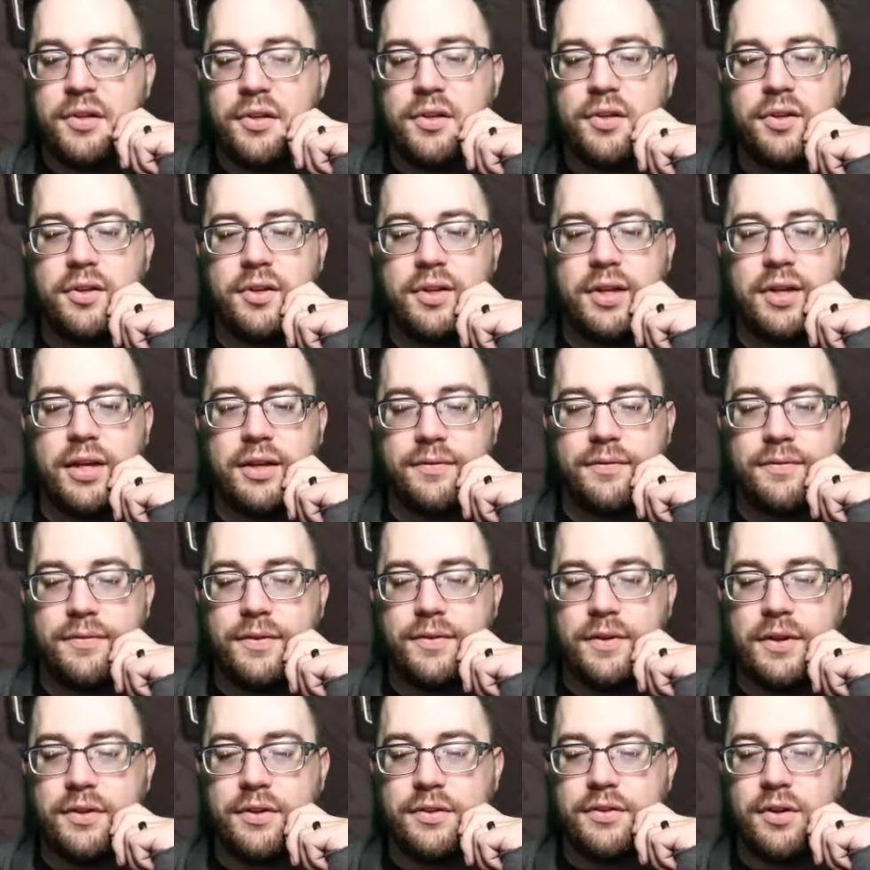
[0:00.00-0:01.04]
That
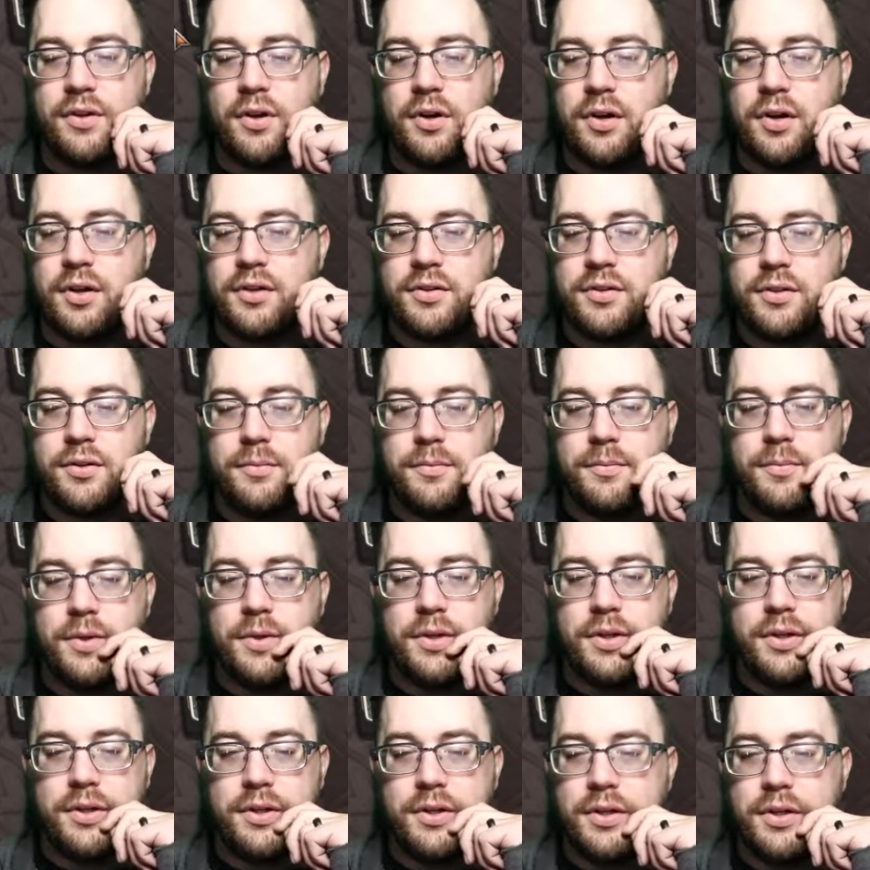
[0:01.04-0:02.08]
feels awesome.
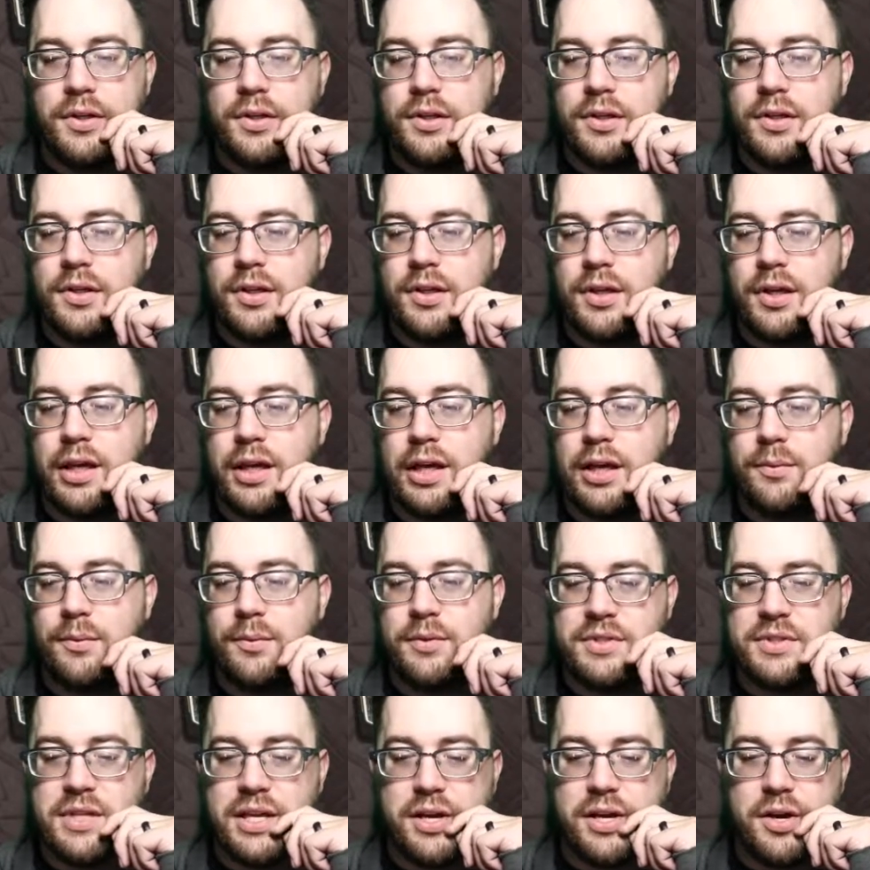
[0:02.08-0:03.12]
And we'll
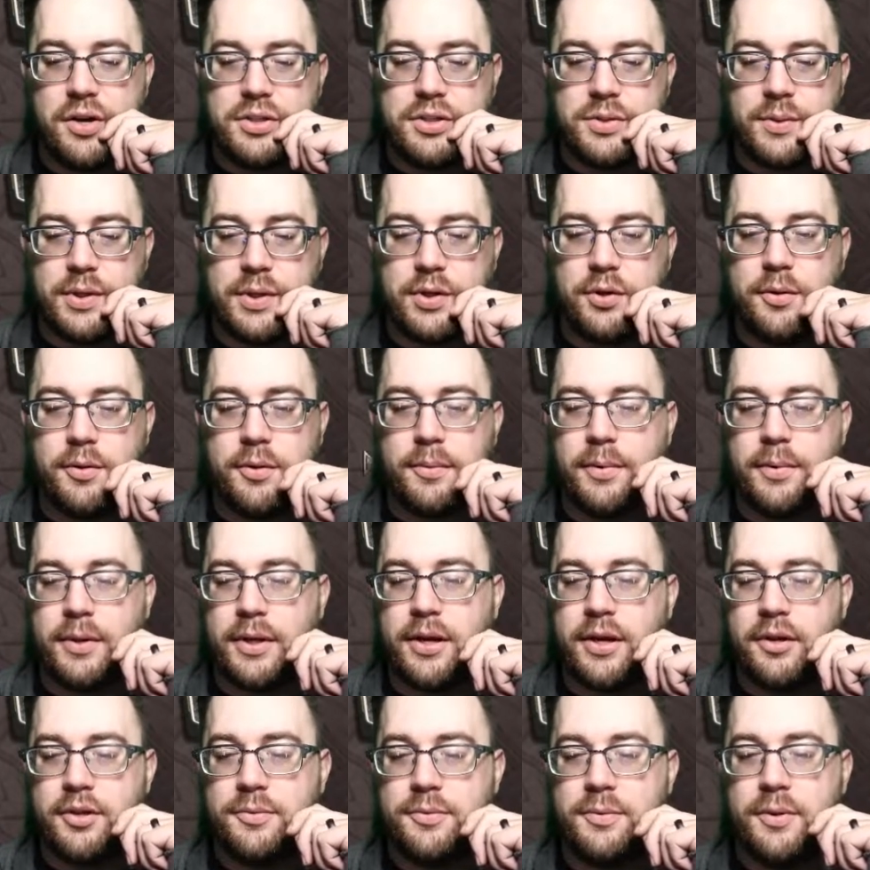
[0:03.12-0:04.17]
say go so we can hold up our
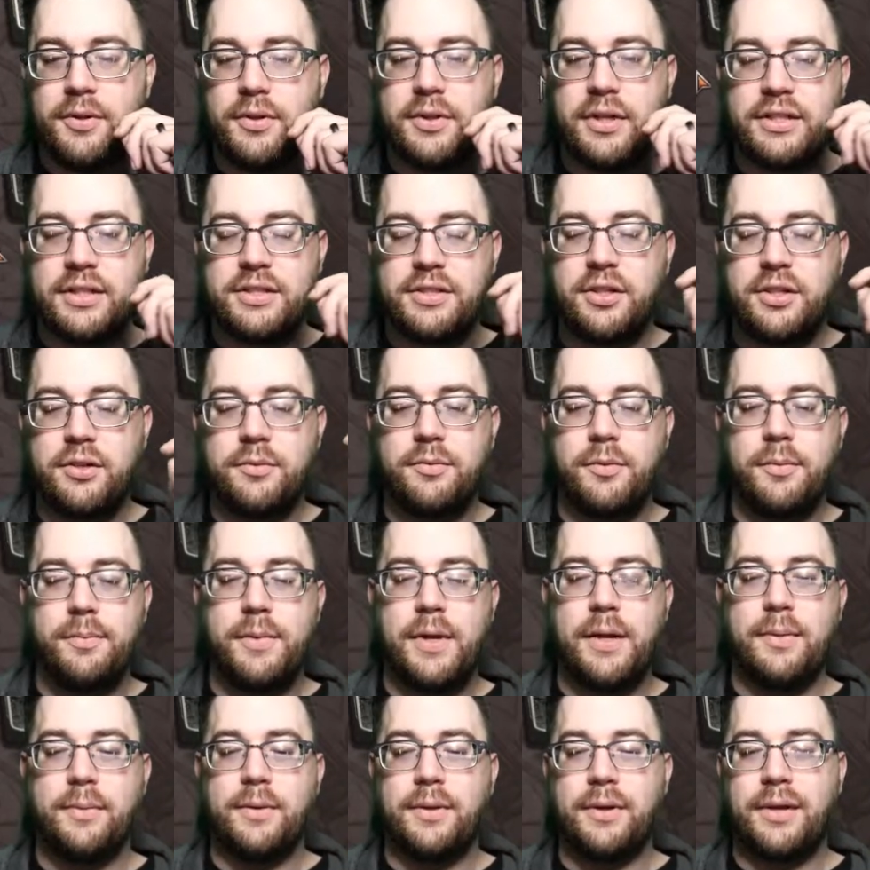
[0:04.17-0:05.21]
counter spell. Next turn we'll be
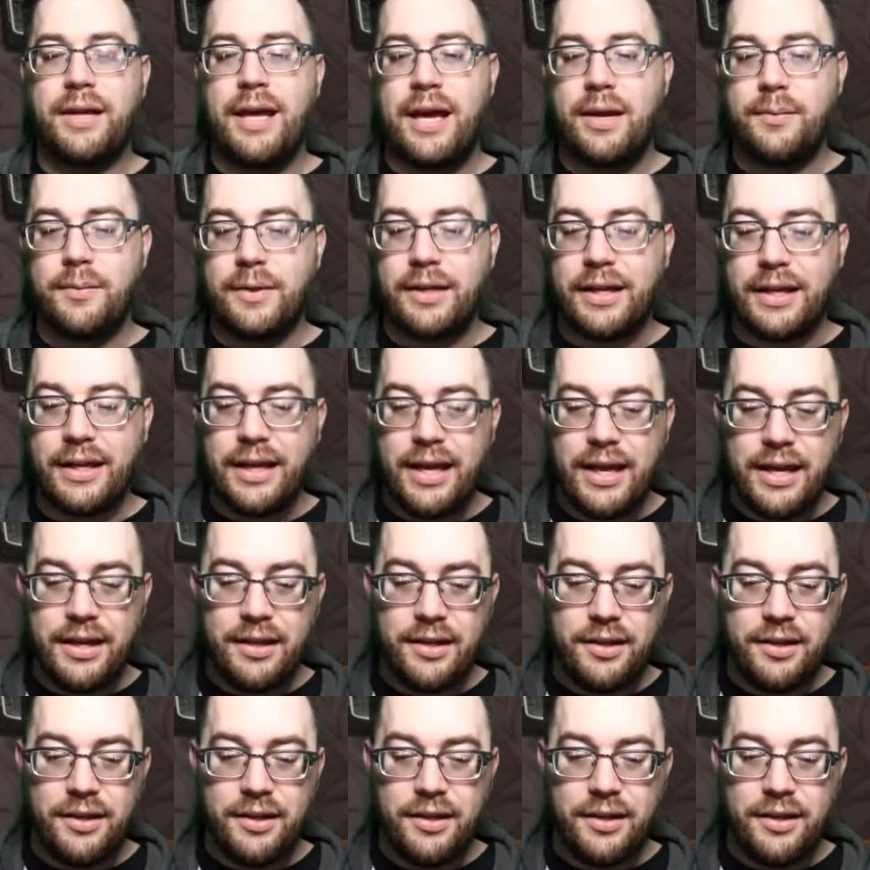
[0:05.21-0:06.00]
able to Gadwick again.